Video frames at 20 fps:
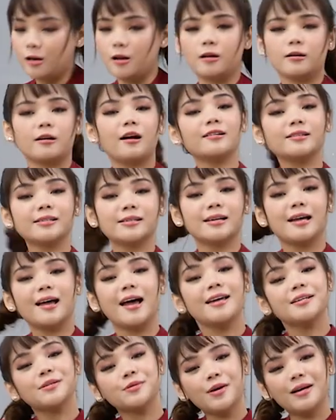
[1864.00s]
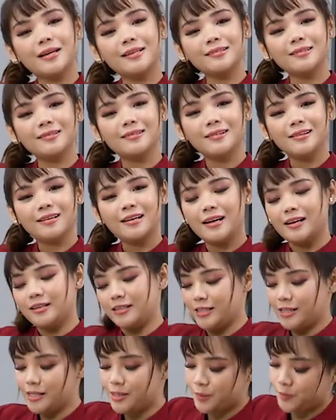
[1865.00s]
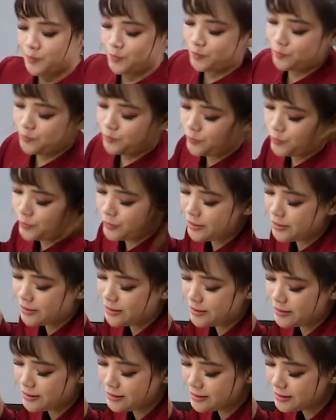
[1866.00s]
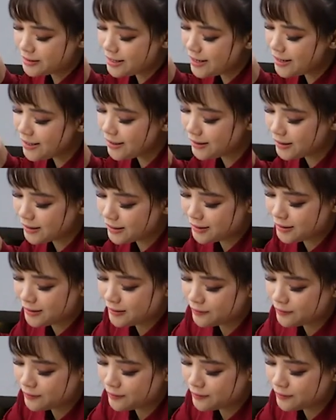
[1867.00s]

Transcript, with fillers: Clorox as well. Just put it inside,